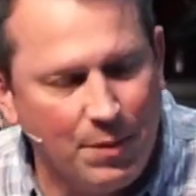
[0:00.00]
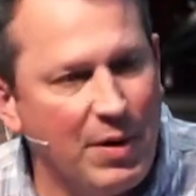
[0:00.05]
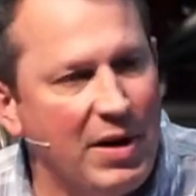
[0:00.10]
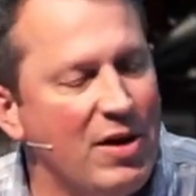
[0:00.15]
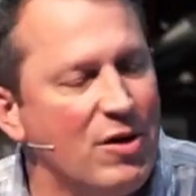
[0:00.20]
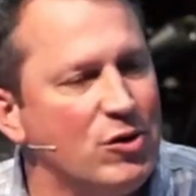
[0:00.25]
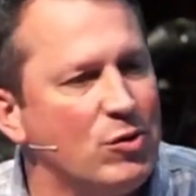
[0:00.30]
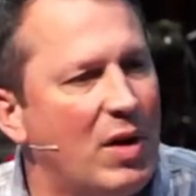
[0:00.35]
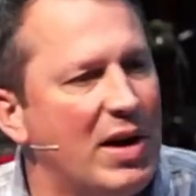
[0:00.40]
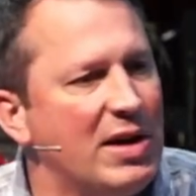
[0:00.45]
And
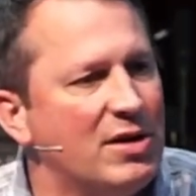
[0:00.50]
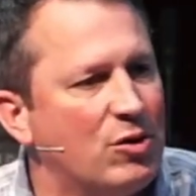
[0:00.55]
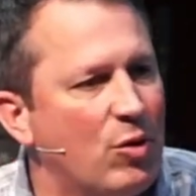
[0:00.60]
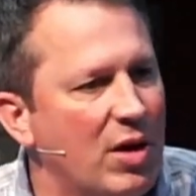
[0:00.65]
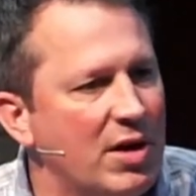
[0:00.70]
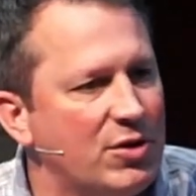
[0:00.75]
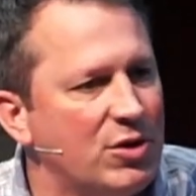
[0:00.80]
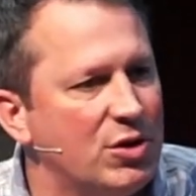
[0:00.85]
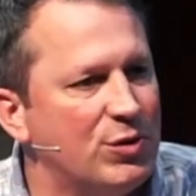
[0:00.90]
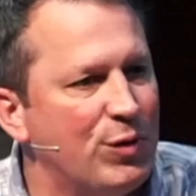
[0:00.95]
here's why he has
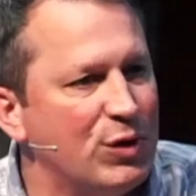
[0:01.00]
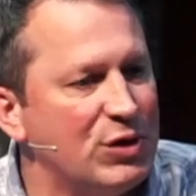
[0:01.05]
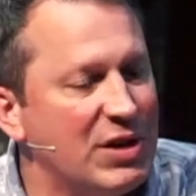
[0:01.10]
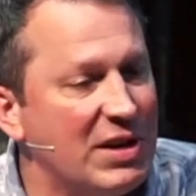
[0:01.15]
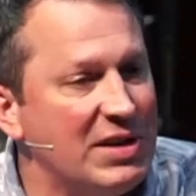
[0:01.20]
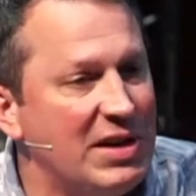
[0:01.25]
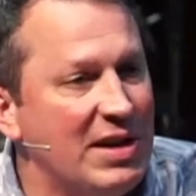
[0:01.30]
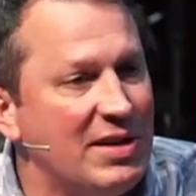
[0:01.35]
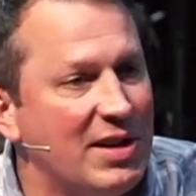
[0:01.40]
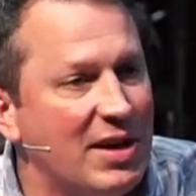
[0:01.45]
questions. Verse
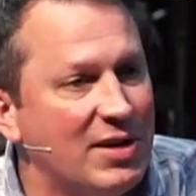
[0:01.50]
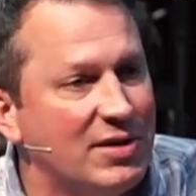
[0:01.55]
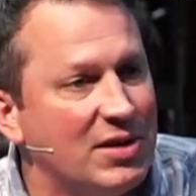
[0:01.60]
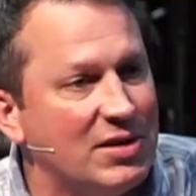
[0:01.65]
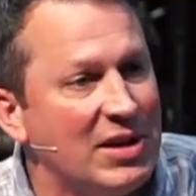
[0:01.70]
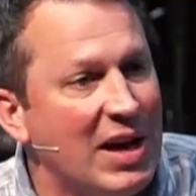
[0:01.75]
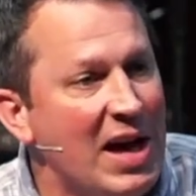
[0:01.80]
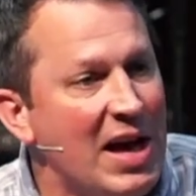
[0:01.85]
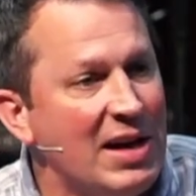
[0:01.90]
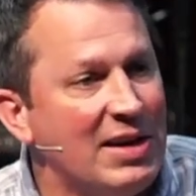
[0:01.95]
19 tells us,
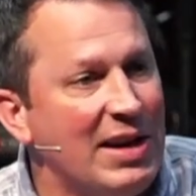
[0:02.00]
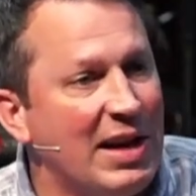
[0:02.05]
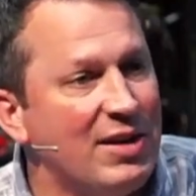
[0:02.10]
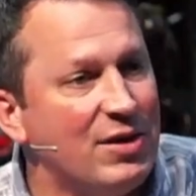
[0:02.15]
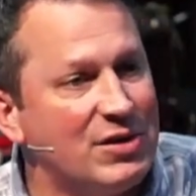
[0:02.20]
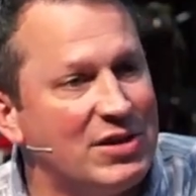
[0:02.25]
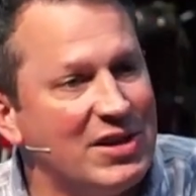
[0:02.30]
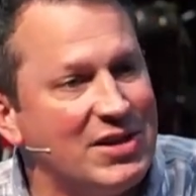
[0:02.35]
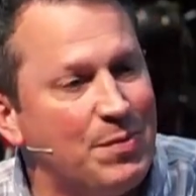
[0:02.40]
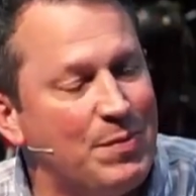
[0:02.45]
Daniel
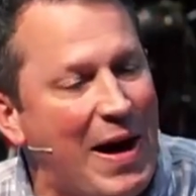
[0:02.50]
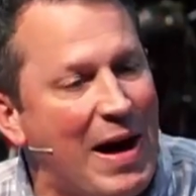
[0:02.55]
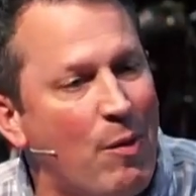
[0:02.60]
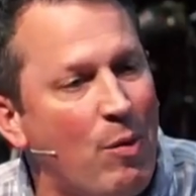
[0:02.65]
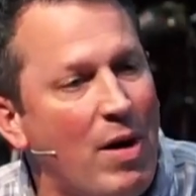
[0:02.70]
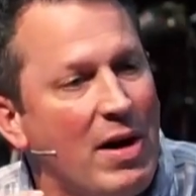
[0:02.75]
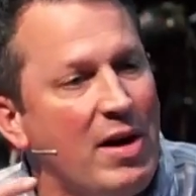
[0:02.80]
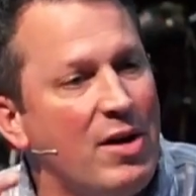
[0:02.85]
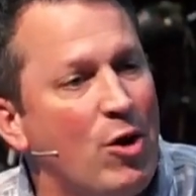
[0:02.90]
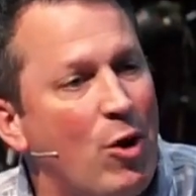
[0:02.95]
says, I
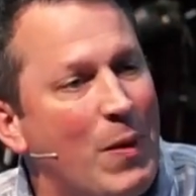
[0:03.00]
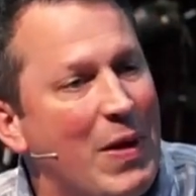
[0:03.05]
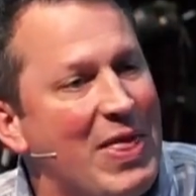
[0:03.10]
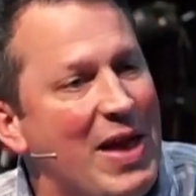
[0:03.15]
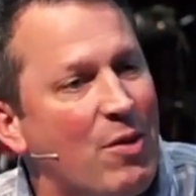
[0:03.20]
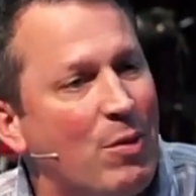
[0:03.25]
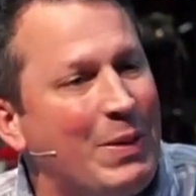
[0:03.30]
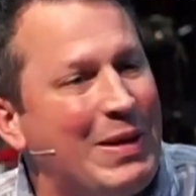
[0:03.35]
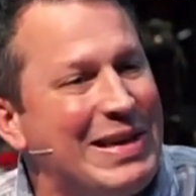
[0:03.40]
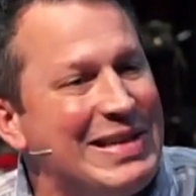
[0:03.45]
want to know about that
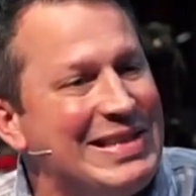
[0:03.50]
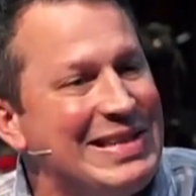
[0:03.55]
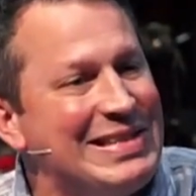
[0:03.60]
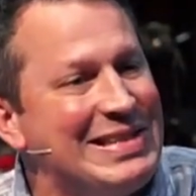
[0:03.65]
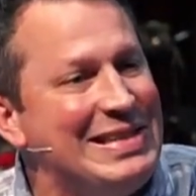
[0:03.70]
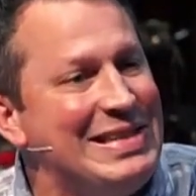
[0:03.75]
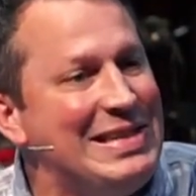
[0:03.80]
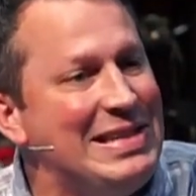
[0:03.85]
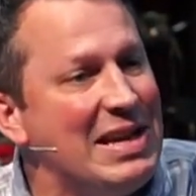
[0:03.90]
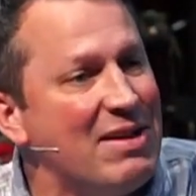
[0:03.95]
one because it's
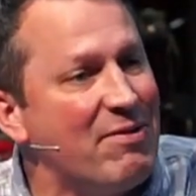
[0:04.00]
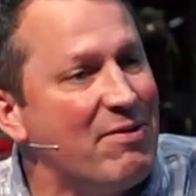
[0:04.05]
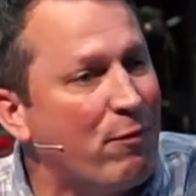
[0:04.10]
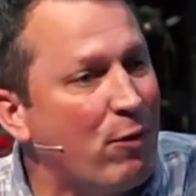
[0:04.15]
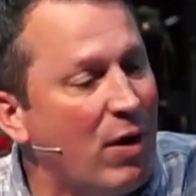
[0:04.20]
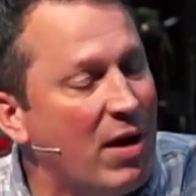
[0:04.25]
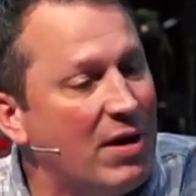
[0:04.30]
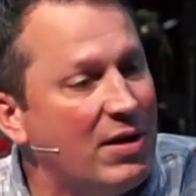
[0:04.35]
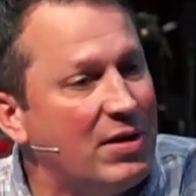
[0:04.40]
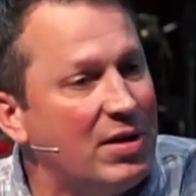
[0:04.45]

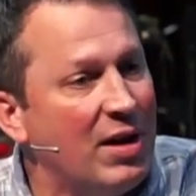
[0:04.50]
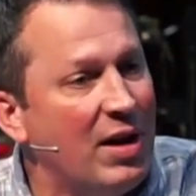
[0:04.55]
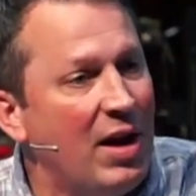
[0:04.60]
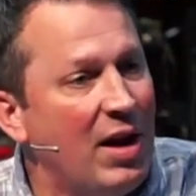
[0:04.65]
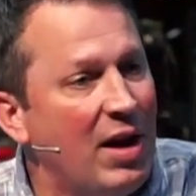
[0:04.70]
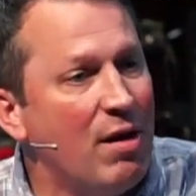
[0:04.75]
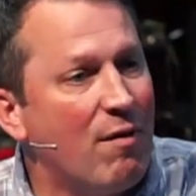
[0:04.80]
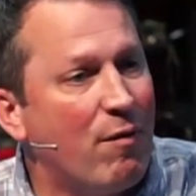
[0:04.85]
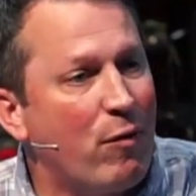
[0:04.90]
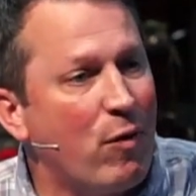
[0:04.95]
different
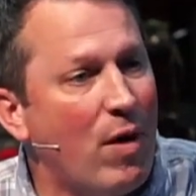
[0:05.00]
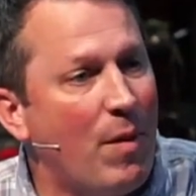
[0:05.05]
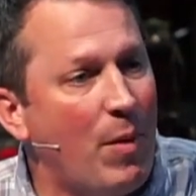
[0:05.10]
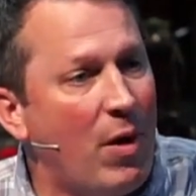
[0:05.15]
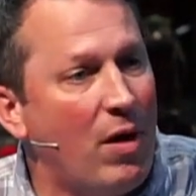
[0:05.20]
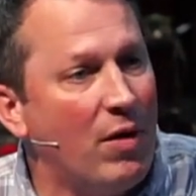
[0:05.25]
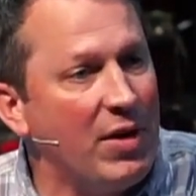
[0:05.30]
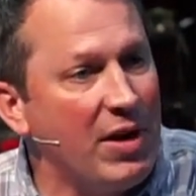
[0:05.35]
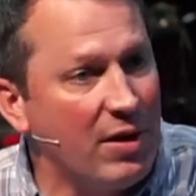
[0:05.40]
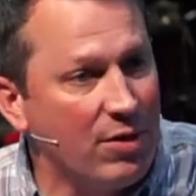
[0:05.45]
from
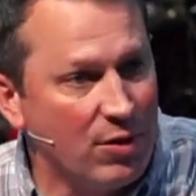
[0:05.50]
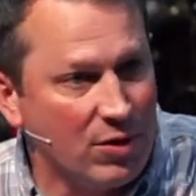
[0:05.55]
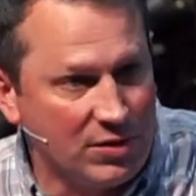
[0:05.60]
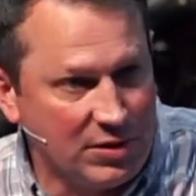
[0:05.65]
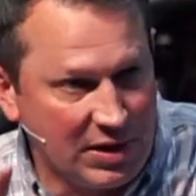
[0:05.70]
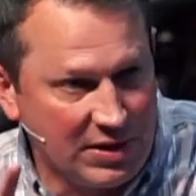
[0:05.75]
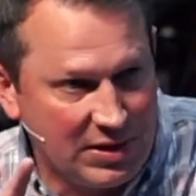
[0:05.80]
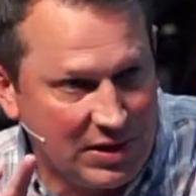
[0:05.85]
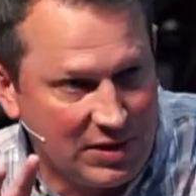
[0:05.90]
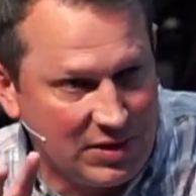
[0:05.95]
all the others.
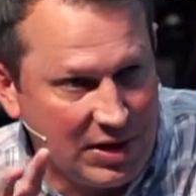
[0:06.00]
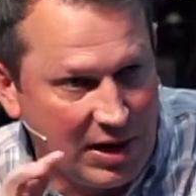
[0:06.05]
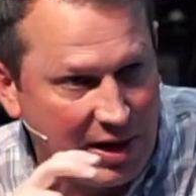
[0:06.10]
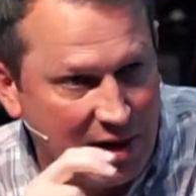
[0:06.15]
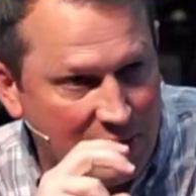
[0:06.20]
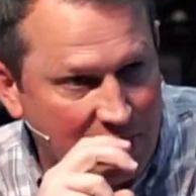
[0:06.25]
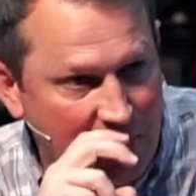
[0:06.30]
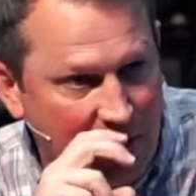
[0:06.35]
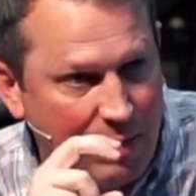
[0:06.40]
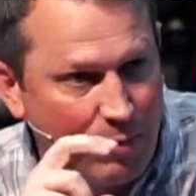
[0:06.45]
That's the second
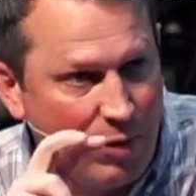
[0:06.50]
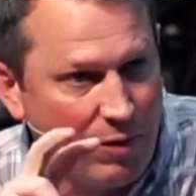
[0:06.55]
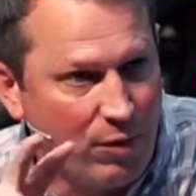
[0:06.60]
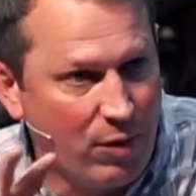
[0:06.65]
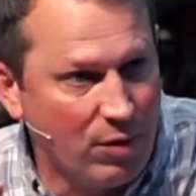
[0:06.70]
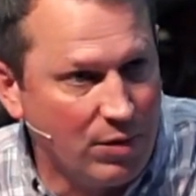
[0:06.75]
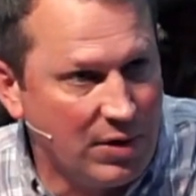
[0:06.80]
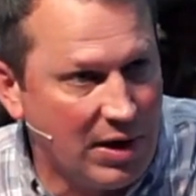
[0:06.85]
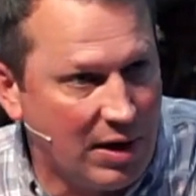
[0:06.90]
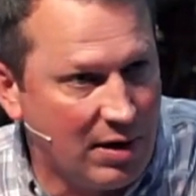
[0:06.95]
time we've
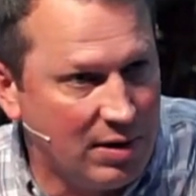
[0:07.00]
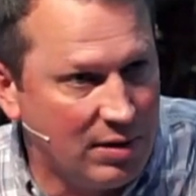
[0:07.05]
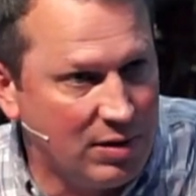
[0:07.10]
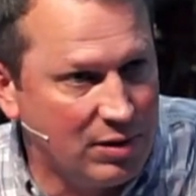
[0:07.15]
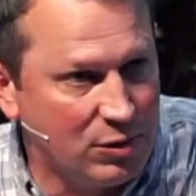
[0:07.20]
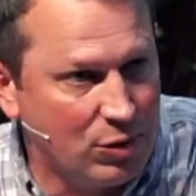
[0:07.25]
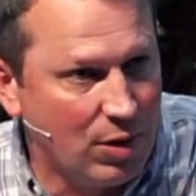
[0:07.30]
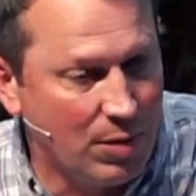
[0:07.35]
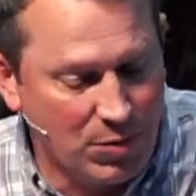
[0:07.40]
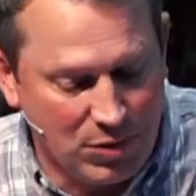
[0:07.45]
heard that
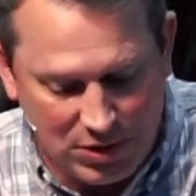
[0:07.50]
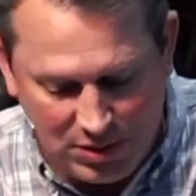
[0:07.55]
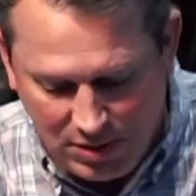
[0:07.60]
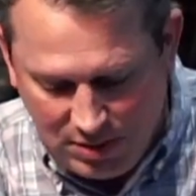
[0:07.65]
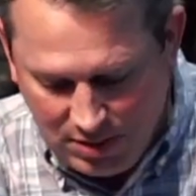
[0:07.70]
description.